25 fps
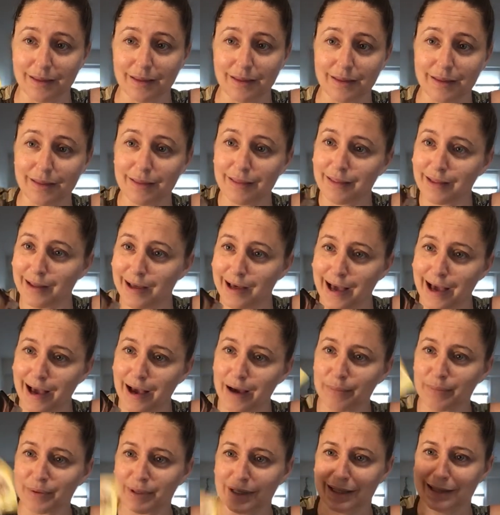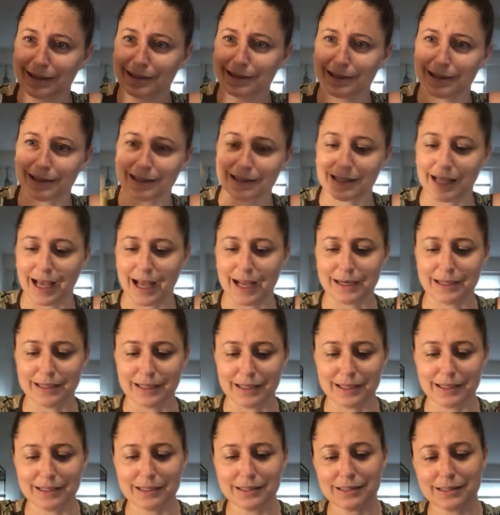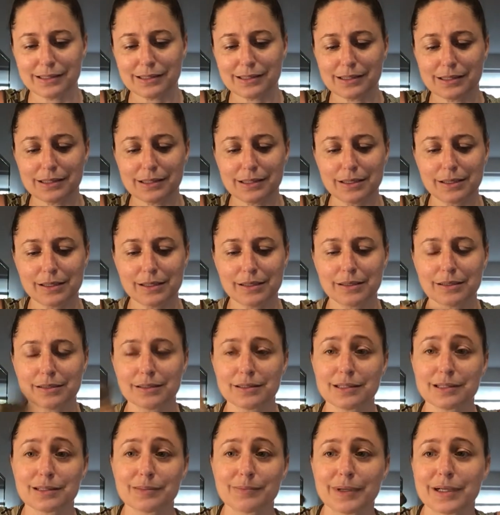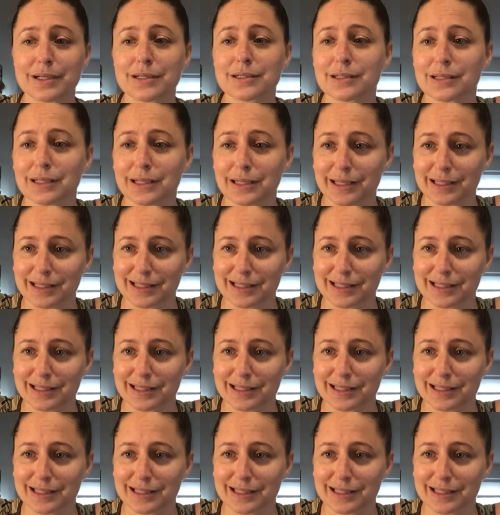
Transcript: the happiness and the sadness, especially the